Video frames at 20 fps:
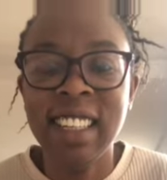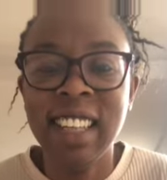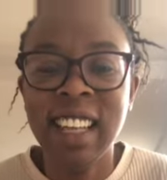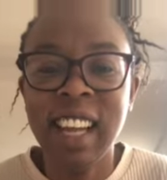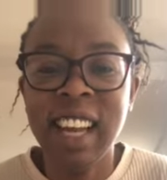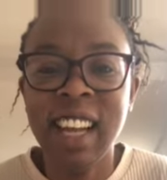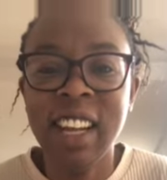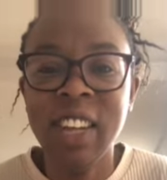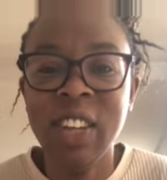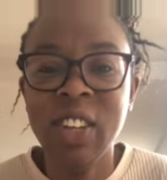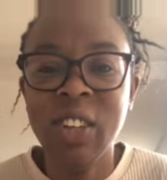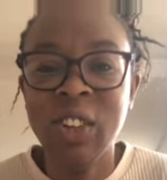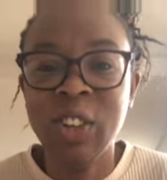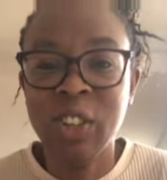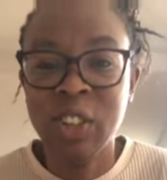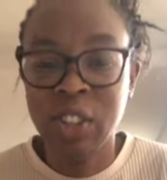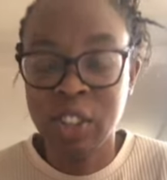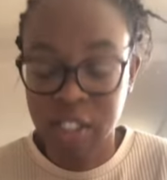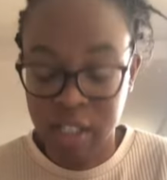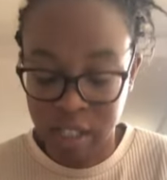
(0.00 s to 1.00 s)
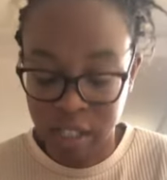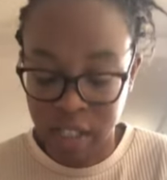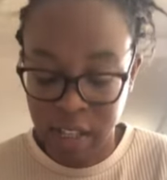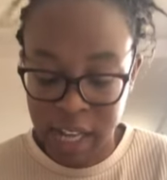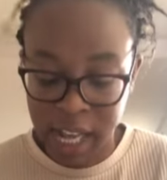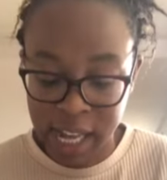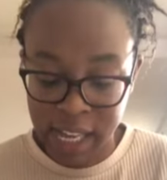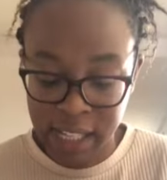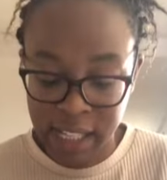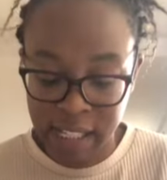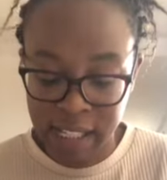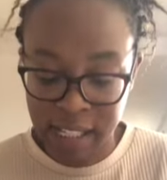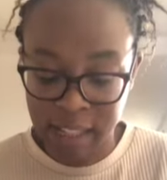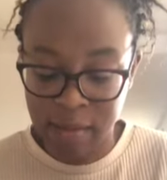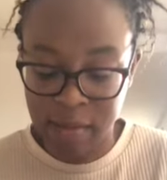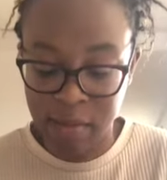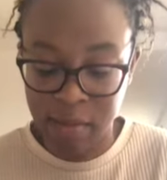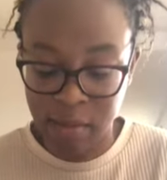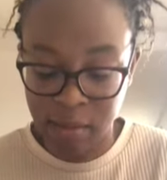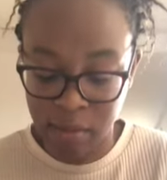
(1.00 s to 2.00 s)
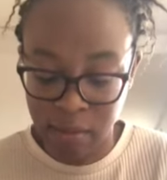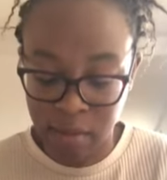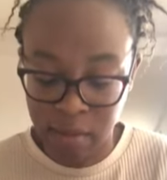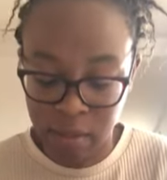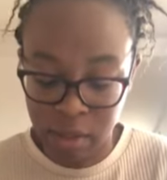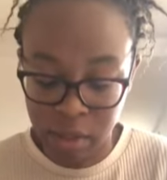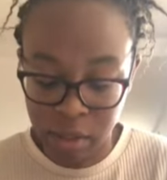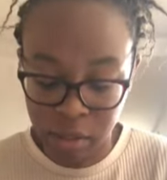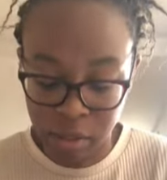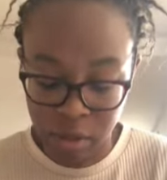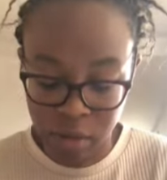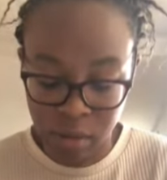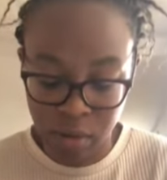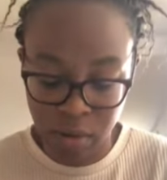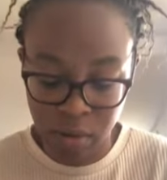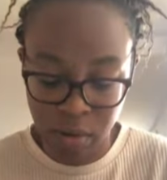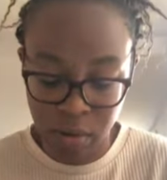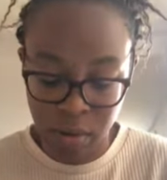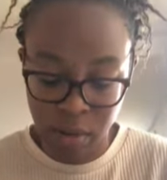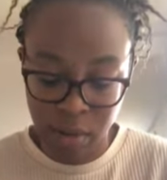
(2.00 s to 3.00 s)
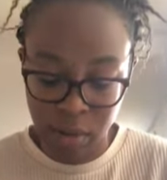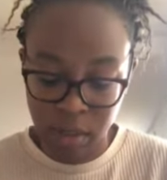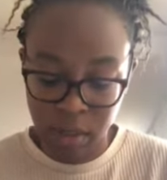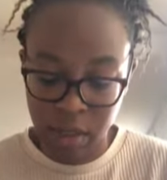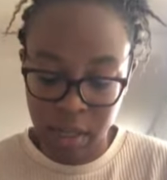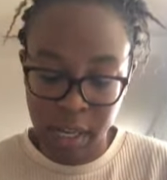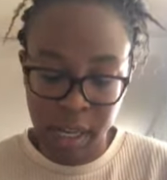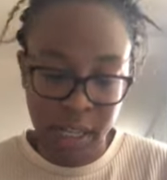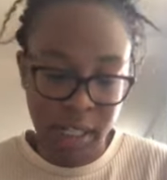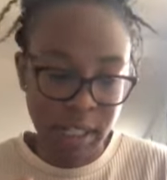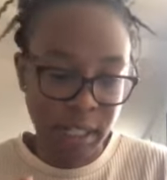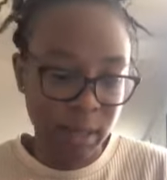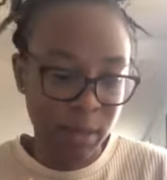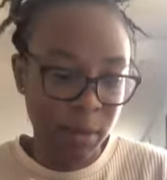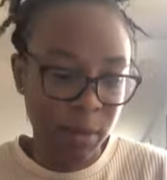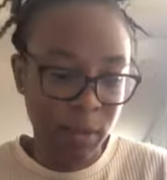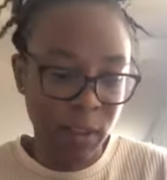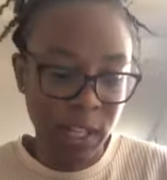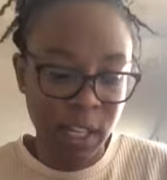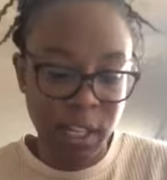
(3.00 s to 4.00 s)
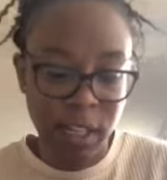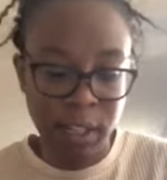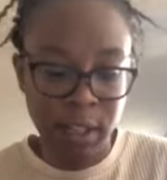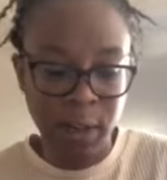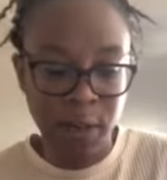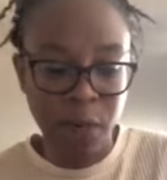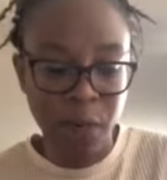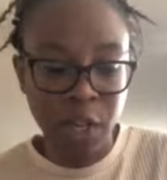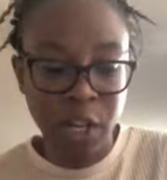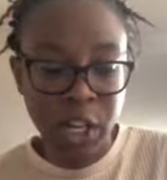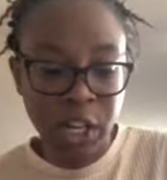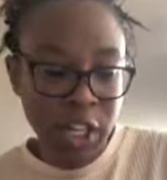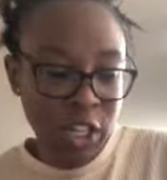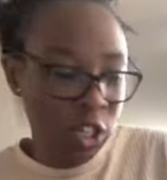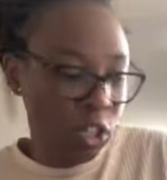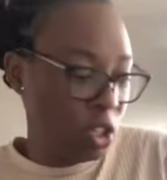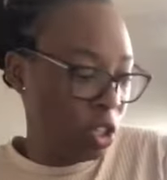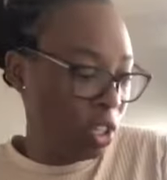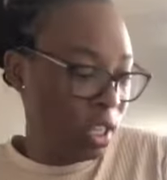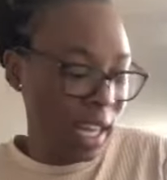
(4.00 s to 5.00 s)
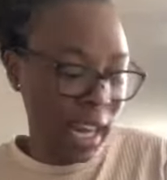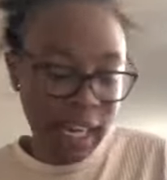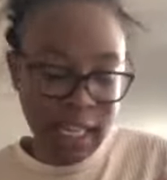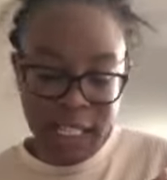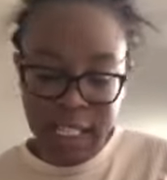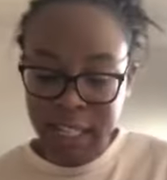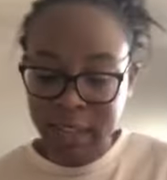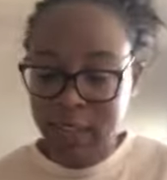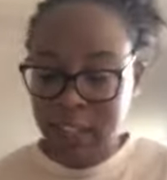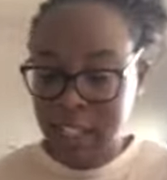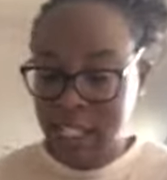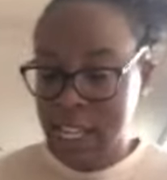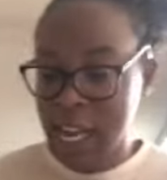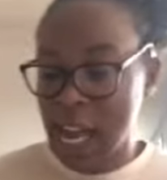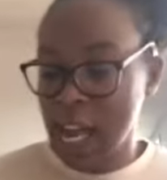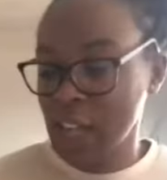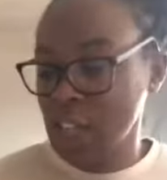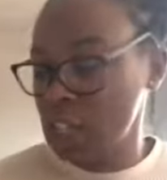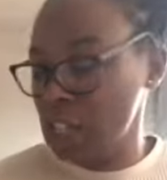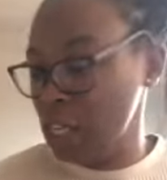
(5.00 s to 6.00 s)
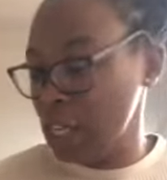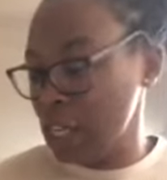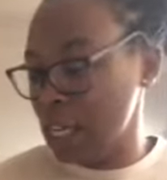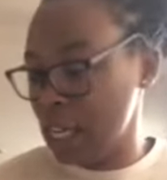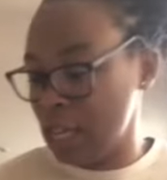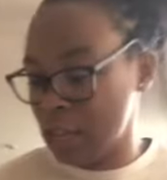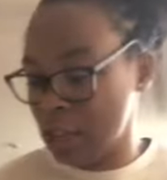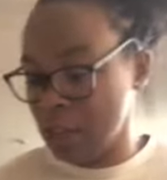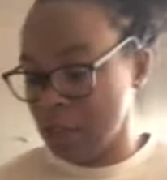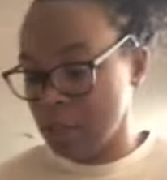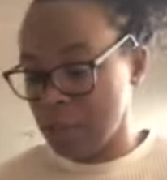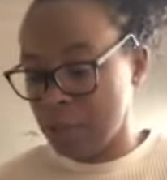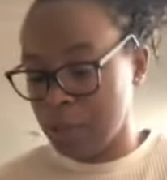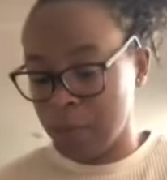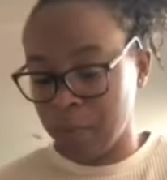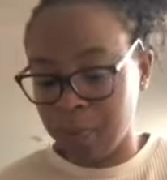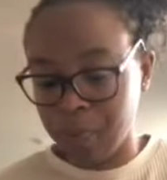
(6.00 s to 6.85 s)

and you could ask them to get some of these. So the activity actually goes